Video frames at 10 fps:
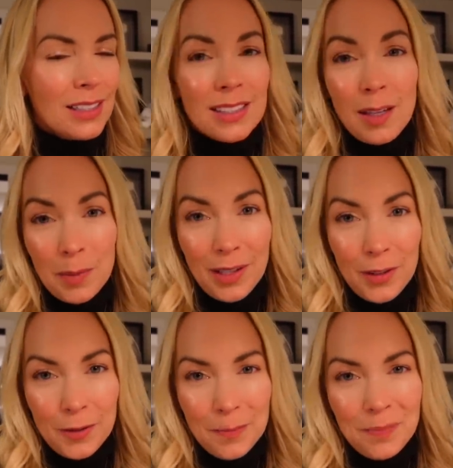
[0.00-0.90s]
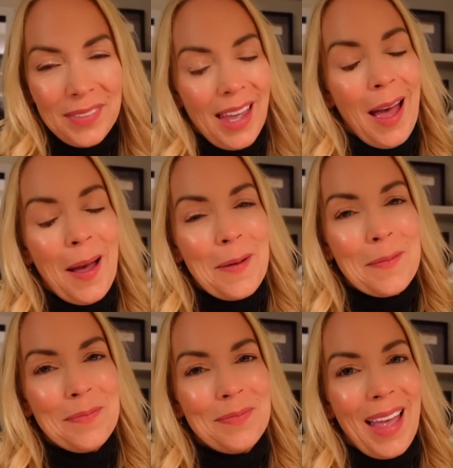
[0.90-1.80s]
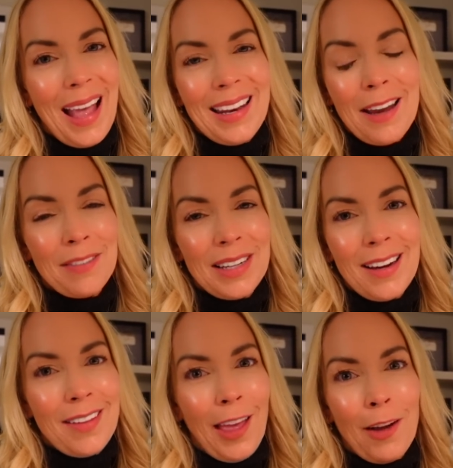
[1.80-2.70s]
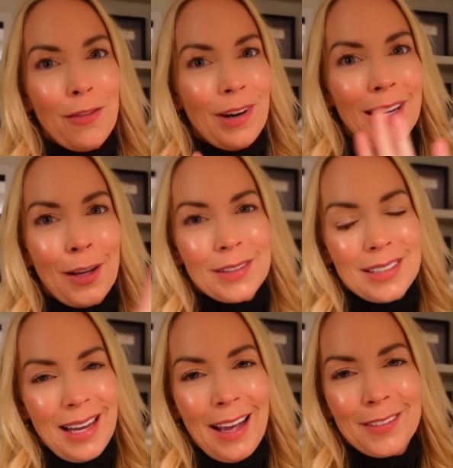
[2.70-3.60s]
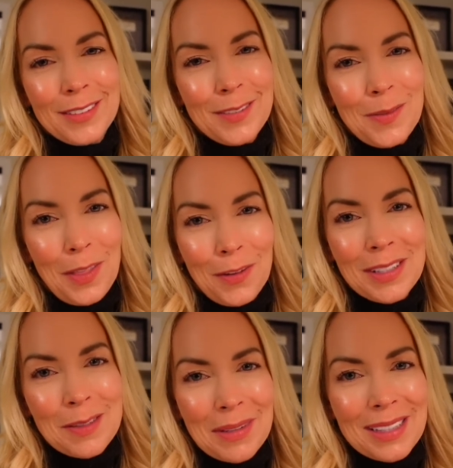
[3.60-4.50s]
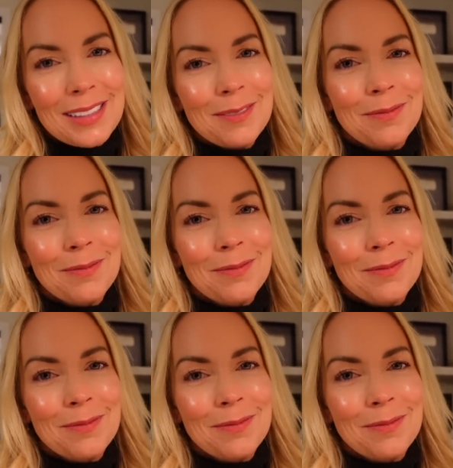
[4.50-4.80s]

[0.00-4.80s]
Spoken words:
Summerhill, and every year they really go to town with Christmas.